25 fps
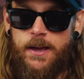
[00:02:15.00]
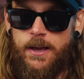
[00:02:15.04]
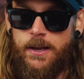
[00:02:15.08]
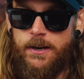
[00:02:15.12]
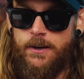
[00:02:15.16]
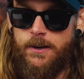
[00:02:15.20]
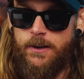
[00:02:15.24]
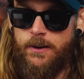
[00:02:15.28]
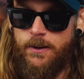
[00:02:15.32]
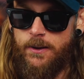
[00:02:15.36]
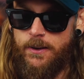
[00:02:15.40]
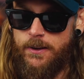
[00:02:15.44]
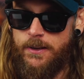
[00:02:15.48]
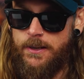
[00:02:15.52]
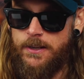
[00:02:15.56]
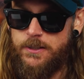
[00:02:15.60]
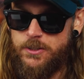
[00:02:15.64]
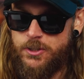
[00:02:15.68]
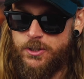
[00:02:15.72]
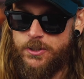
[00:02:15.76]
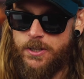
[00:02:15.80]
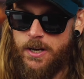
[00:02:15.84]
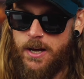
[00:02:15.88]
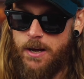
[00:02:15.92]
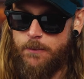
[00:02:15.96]
and
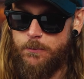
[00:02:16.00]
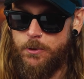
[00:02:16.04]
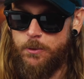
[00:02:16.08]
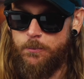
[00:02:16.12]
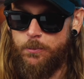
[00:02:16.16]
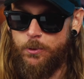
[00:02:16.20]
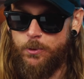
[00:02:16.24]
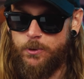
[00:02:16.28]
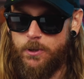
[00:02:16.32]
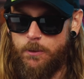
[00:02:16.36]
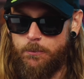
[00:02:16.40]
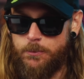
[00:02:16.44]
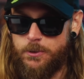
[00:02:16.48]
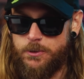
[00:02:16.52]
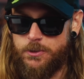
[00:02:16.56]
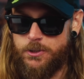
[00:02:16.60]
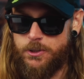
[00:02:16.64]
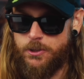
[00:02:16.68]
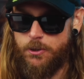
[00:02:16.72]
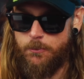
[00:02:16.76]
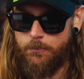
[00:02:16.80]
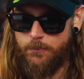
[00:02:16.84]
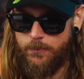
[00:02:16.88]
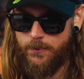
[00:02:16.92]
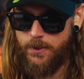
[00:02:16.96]
each time you boot up the
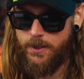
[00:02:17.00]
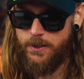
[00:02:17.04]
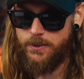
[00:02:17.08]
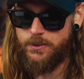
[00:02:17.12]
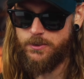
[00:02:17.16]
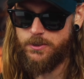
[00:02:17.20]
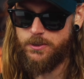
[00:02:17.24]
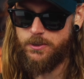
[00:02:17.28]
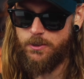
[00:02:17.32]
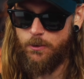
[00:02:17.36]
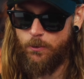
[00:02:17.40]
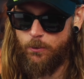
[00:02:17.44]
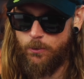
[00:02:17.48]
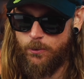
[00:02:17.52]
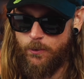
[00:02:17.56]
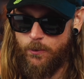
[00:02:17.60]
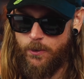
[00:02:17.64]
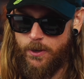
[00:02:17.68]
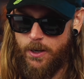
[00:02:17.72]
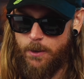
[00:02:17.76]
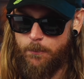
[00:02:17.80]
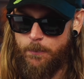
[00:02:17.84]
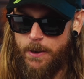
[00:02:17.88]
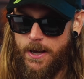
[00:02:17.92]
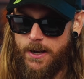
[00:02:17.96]
system, it's all
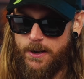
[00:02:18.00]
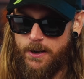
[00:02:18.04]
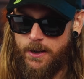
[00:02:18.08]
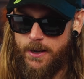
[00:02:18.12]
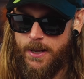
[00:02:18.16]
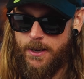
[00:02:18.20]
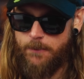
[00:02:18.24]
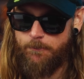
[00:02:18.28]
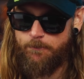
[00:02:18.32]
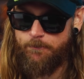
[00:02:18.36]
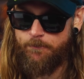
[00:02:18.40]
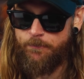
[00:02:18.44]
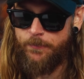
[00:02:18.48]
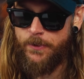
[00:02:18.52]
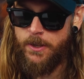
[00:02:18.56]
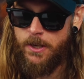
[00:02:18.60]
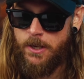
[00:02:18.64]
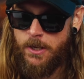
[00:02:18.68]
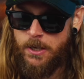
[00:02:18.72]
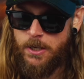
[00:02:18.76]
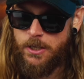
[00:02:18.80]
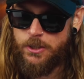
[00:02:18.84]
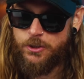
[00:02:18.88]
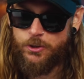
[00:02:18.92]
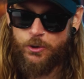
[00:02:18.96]
gonna get back again.
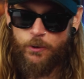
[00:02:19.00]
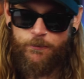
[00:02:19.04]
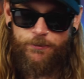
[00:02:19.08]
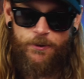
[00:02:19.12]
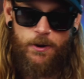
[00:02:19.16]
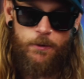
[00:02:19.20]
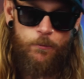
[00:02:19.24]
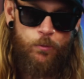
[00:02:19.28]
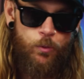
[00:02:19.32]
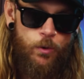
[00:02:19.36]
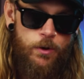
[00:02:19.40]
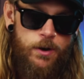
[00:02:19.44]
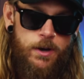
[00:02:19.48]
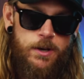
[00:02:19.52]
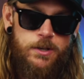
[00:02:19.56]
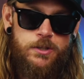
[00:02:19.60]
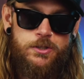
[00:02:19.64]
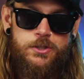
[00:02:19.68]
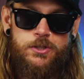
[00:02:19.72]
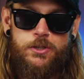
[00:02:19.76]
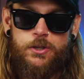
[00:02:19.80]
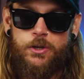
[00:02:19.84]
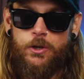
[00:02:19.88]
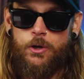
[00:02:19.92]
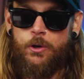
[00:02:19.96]
So if I
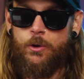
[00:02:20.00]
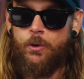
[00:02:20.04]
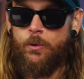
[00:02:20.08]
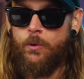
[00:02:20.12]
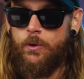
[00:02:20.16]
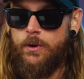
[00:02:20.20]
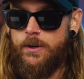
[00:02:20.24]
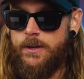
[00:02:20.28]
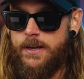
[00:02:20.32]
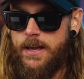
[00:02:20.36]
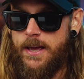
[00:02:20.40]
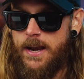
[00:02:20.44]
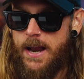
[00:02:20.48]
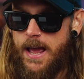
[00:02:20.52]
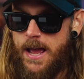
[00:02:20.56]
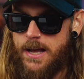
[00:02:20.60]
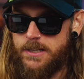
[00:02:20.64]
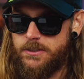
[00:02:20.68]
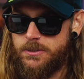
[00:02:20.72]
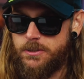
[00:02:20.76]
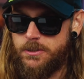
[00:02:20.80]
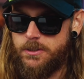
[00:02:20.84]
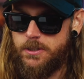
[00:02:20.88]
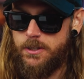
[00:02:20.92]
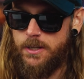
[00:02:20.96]
wanted to get
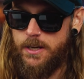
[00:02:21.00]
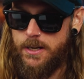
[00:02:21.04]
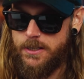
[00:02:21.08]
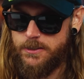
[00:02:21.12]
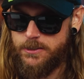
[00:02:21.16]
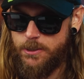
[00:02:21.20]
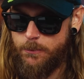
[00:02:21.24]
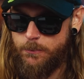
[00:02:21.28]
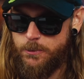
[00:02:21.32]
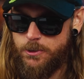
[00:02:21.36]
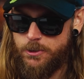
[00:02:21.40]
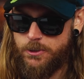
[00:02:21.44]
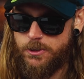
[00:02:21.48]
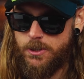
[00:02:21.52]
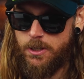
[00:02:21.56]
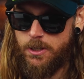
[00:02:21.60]
access to this, I would